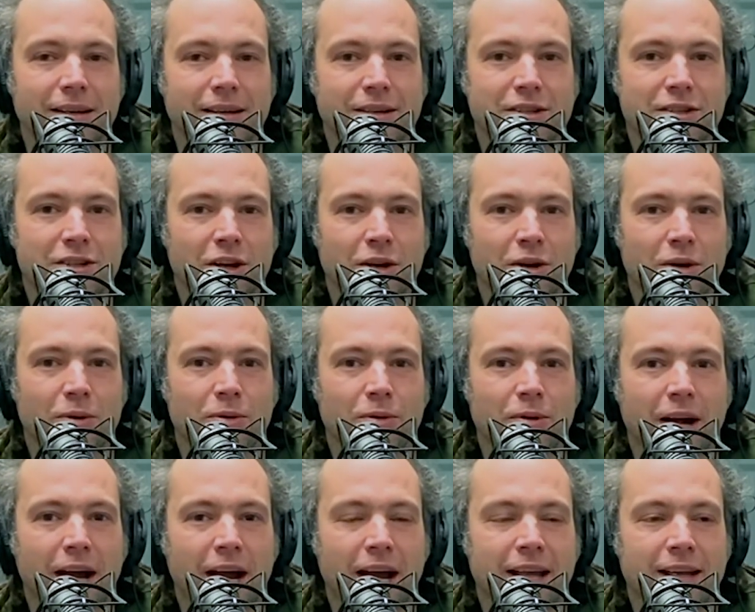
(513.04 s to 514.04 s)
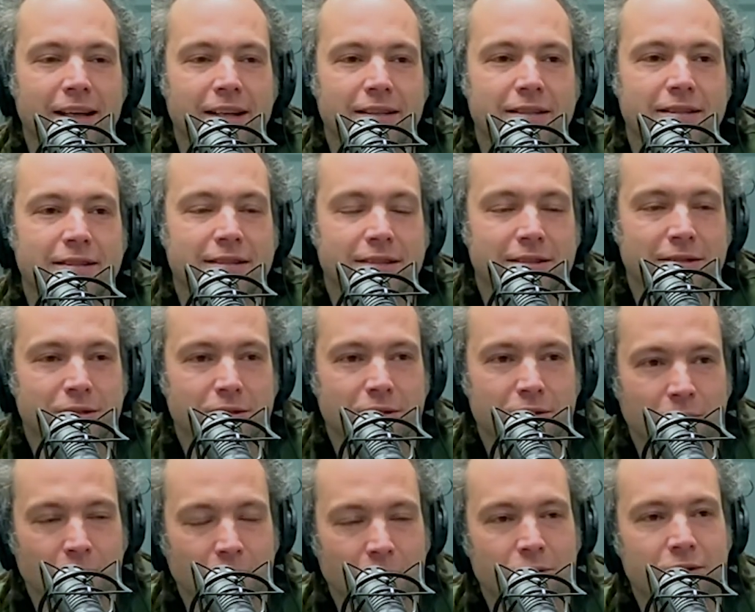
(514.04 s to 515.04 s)
So I
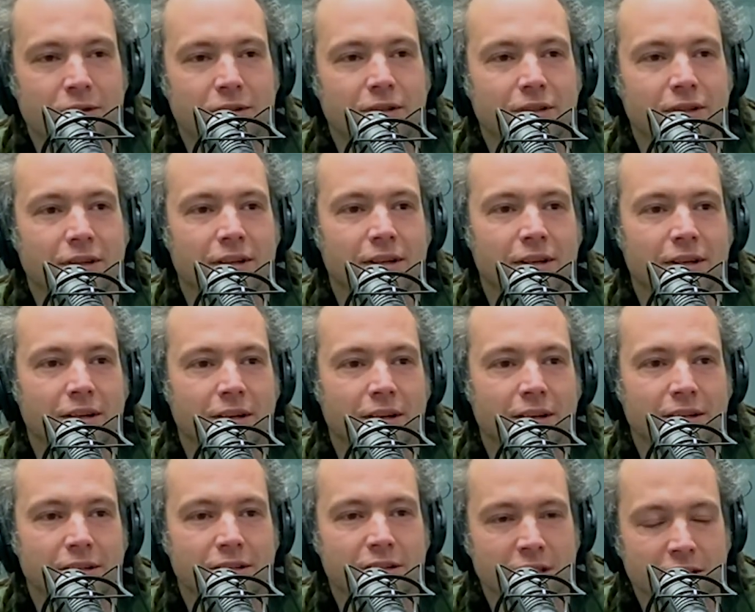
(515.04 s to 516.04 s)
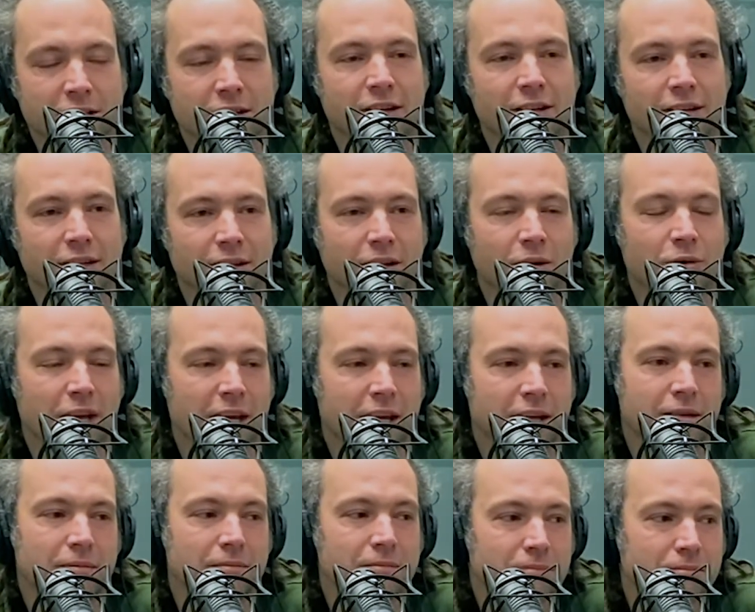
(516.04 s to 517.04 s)
told Sietske,
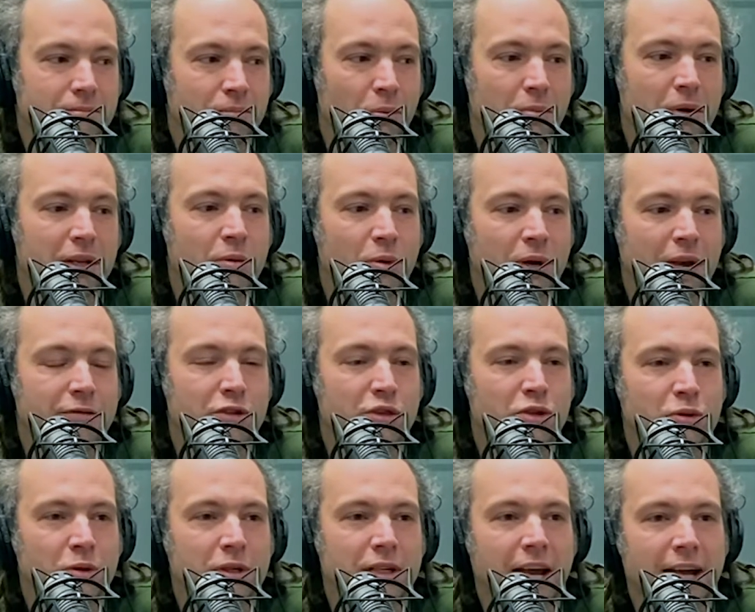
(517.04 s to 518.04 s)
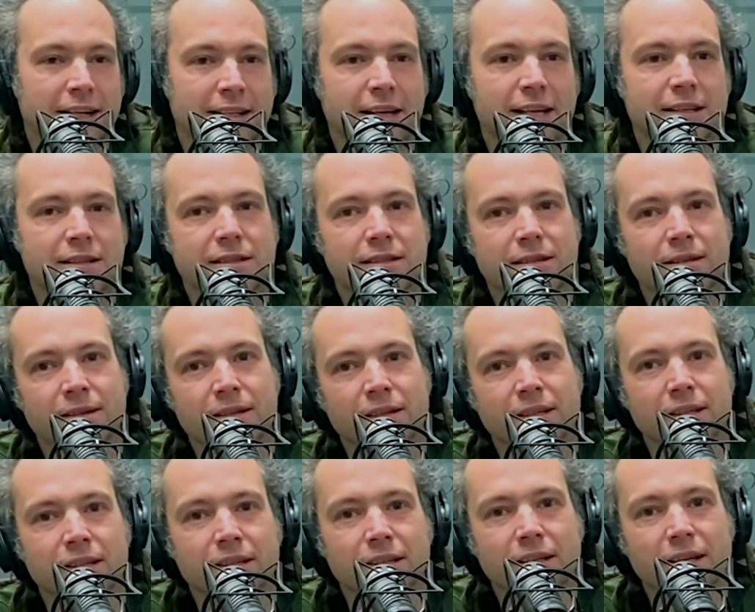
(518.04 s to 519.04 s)
okay, probably we have to do it like this.
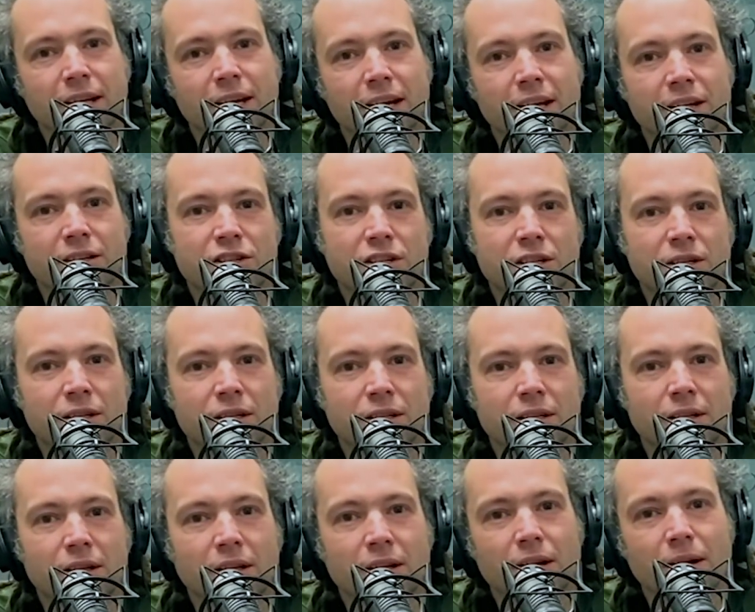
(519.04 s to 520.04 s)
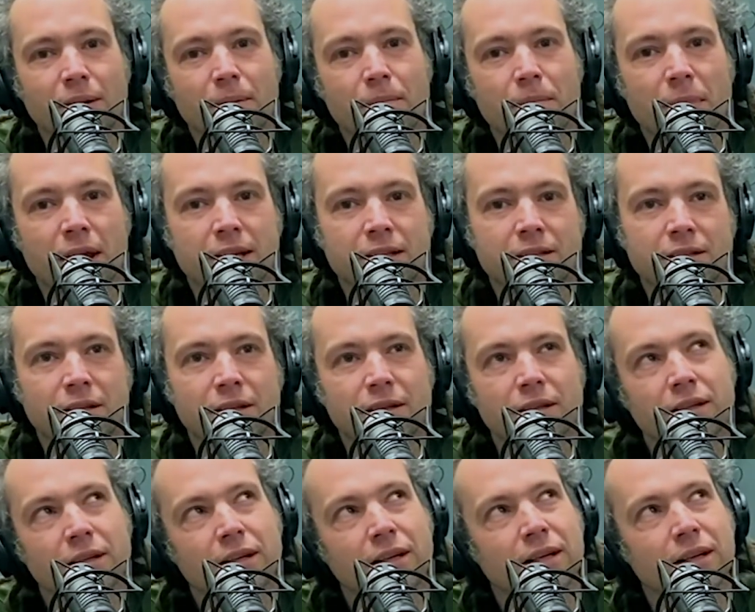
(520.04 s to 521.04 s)
And she made
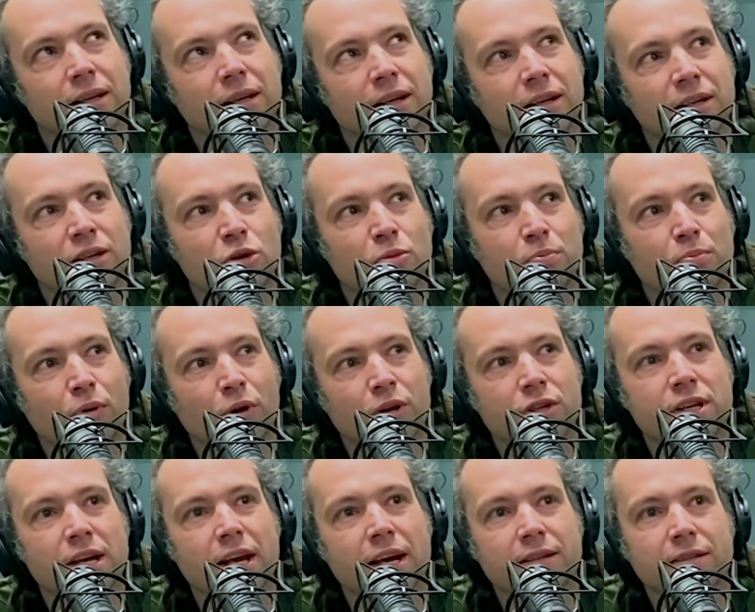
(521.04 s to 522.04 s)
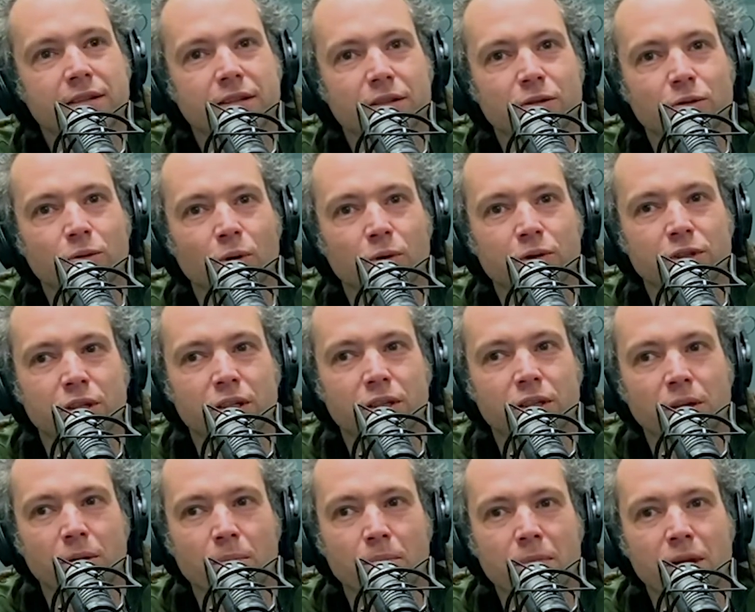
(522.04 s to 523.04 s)
a new project called
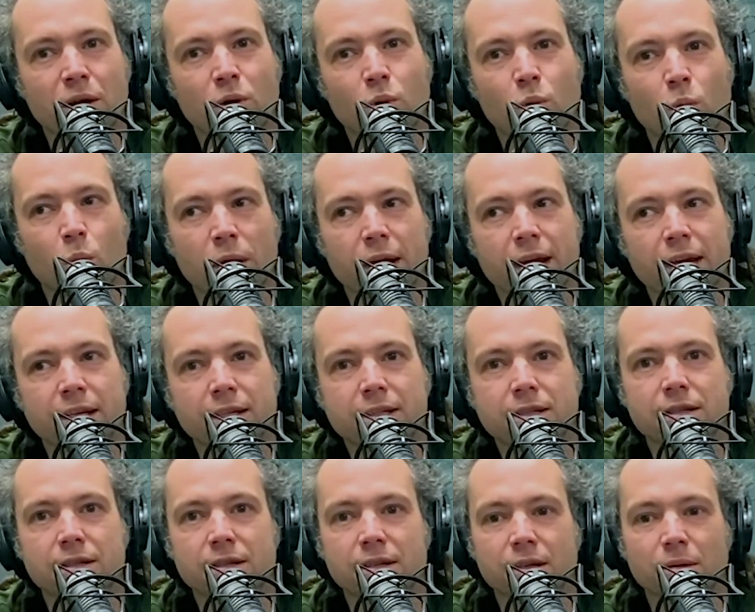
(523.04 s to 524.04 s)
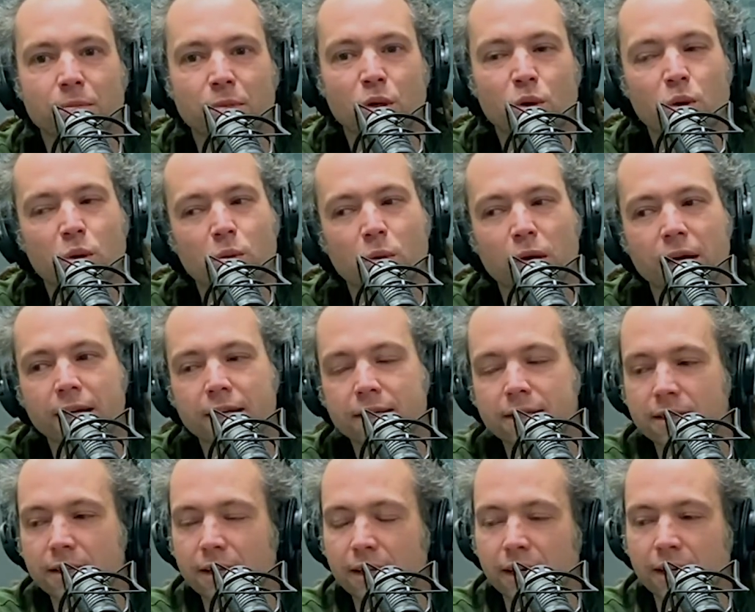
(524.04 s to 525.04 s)
the Milky Ways.